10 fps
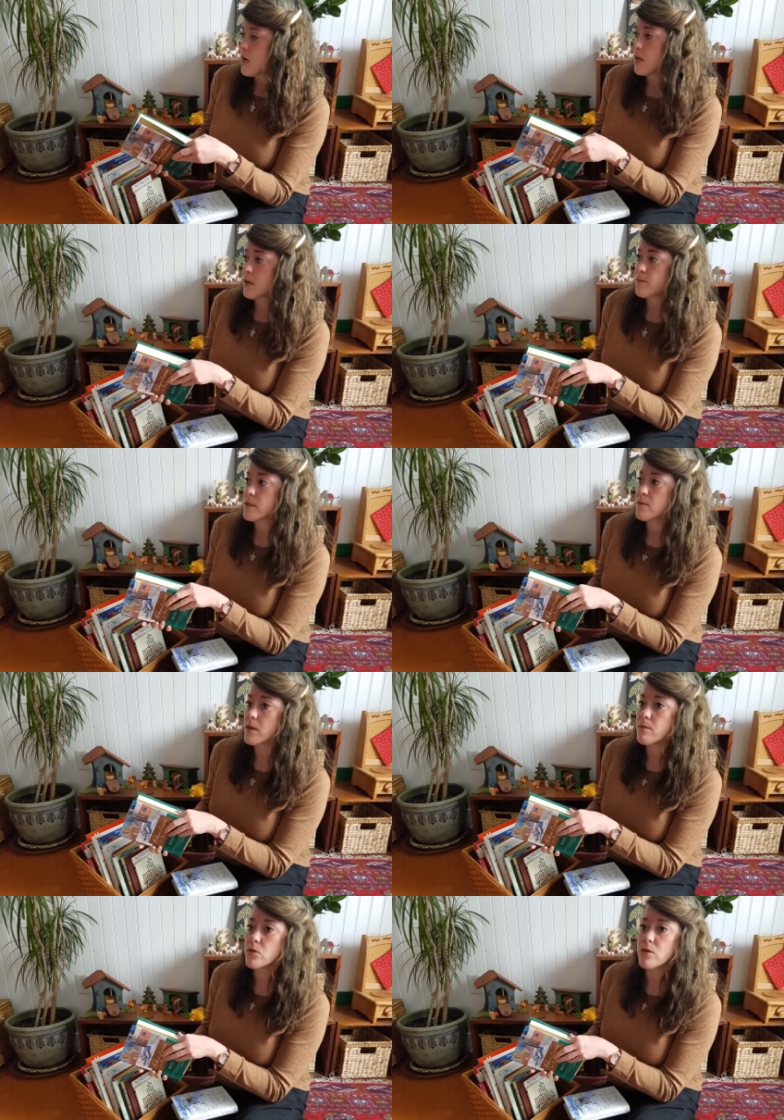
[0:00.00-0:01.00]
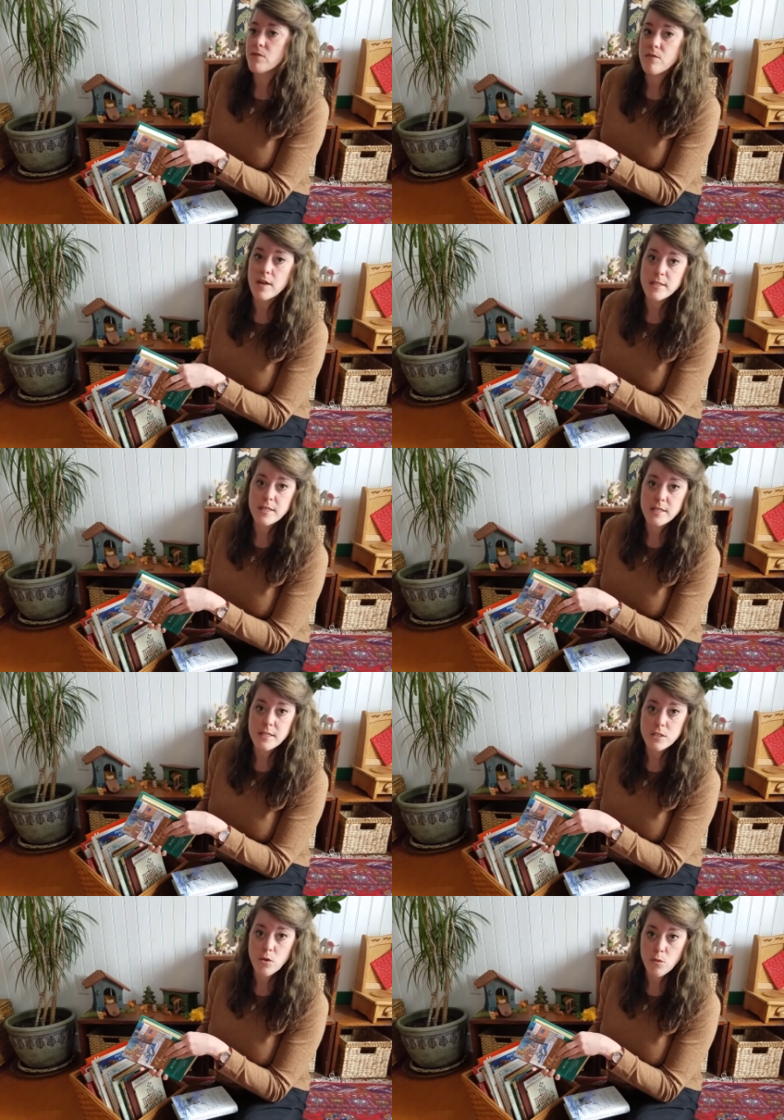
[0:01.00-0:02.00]
Um, sometimes you can find it in
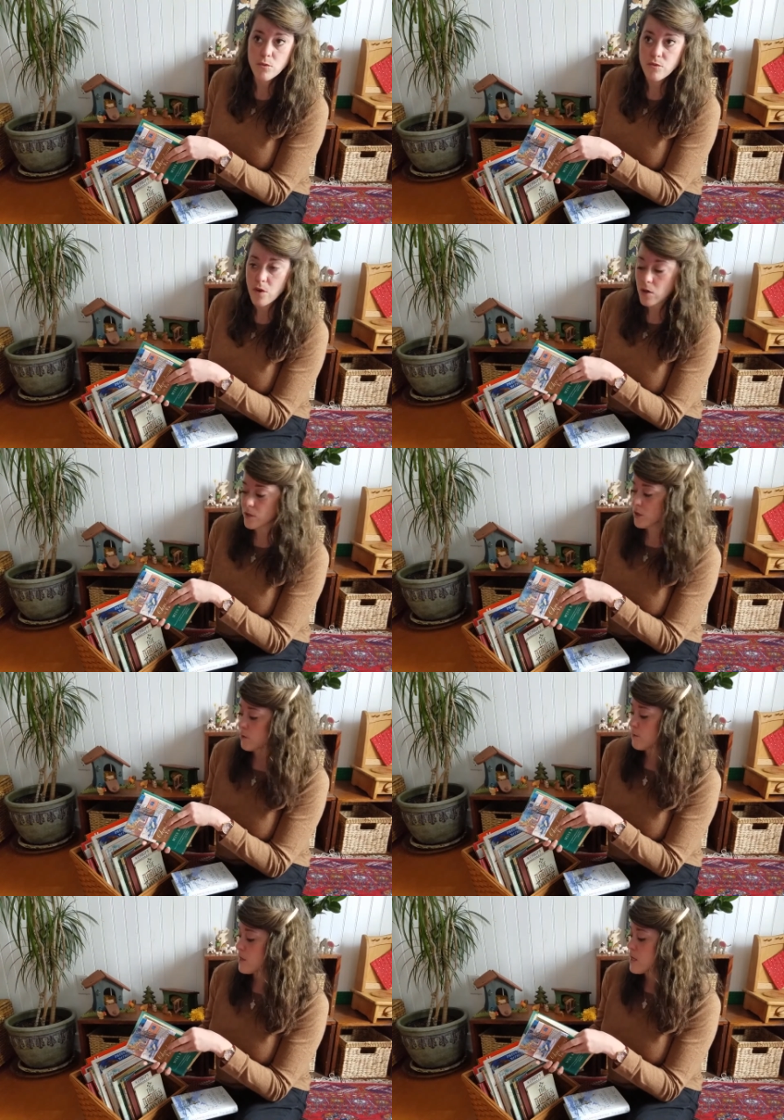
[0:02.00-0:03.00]
its own volume,